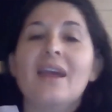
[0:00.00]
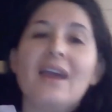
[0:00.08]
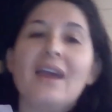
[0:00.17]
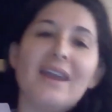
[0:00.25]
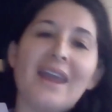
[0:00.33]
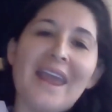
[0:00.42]

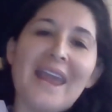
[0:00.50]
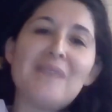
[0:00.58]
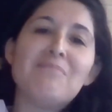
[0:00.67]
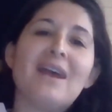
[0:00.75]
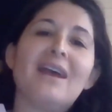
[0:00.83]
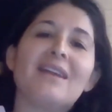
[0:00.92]
And
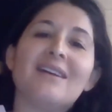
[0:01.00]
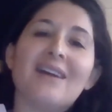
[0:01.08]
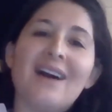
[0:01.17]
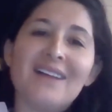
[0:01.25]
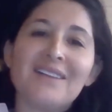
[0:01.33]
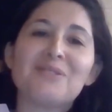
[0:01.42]
amen,
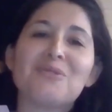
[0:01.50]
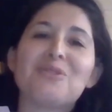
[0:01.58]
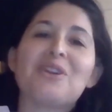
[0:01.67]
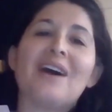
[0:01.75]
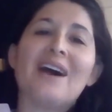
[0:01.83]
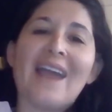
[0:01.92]

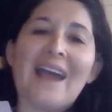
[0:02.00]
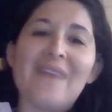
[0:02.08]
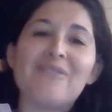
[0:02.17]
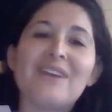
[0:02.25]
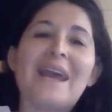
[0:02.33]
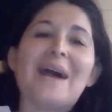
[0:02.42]
hallelujah. I
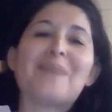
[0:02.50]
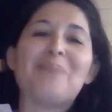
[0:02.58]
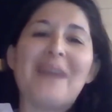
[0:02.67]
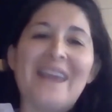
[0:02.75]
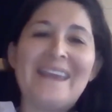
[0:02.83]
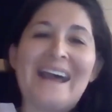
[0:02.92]
haven't had
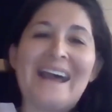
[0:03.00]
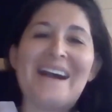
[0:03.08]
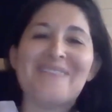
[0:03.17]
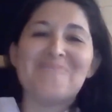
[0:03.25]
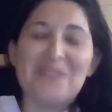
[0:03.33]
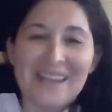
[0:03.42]
pain.
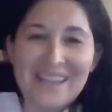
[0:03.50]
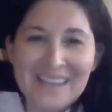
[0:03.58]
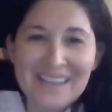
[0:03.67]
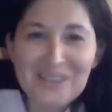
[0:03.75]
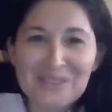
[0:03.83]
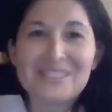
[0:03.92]
I've been
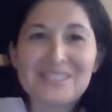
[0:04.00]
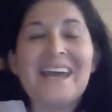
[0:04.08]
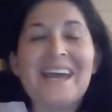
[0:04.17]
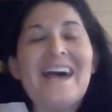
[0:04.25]
healed.